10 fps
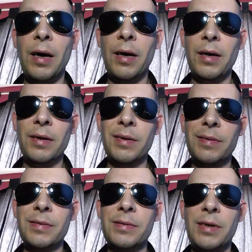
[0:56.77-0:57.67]

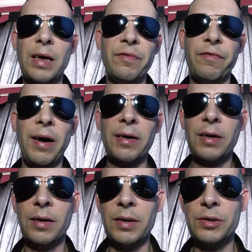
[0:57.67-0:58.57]
Dave
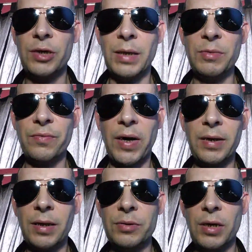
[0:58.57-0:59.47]
Franco, that's James
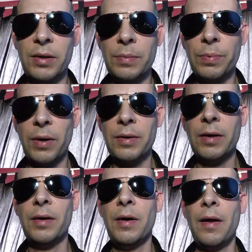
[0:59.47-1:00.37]
Franco's younger
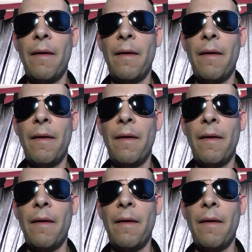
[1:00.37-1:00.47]
brother.